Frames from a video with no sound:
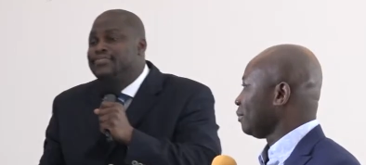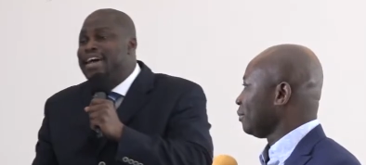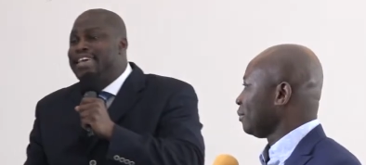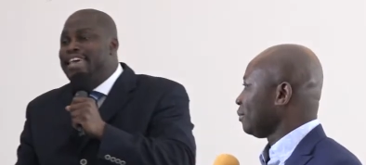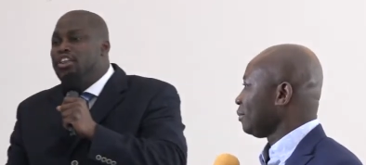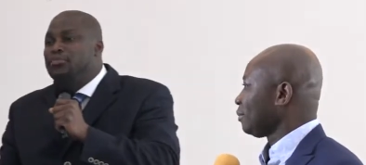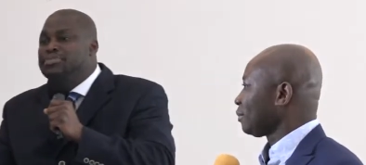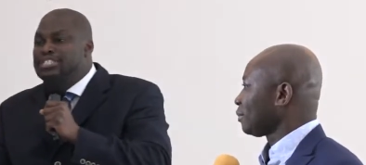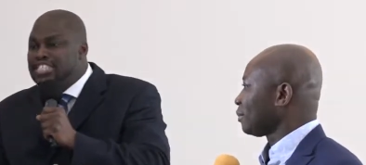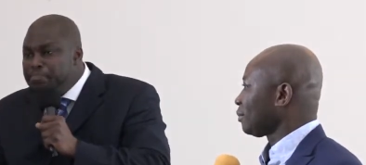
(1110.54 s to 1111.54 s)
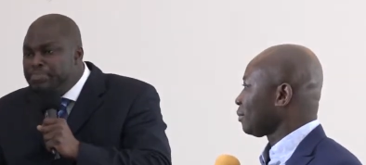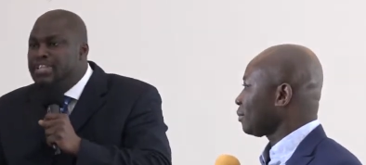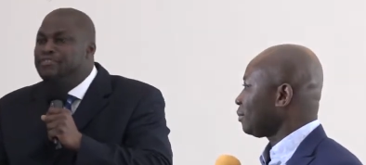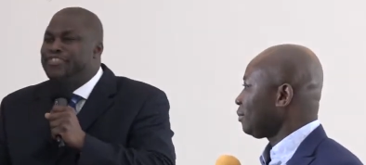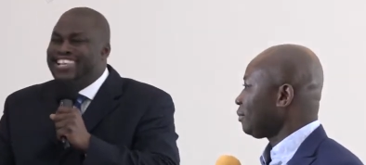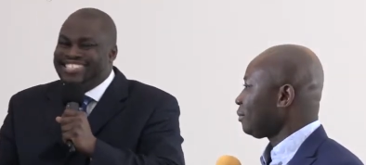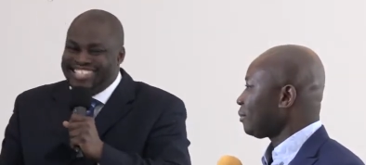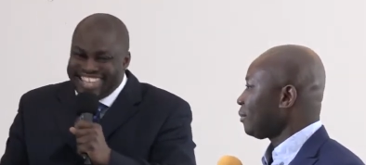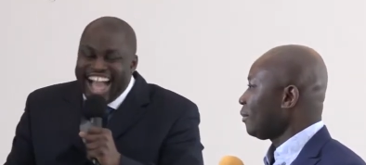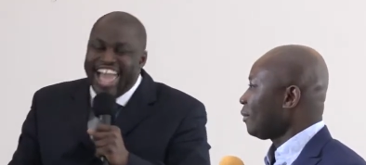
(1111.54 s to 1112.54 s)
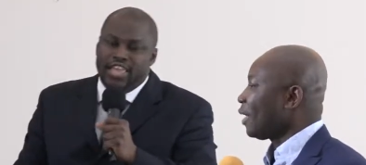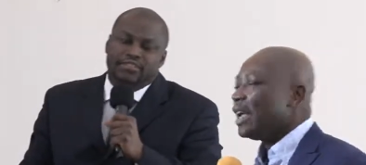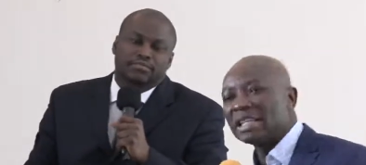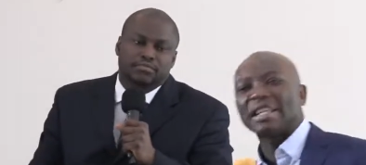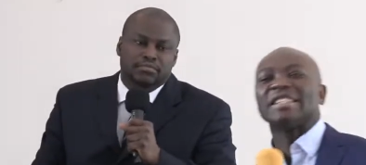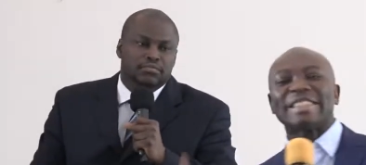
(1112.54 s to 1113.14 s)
Speaker 1: Evangelium 17, Vers 3. It says,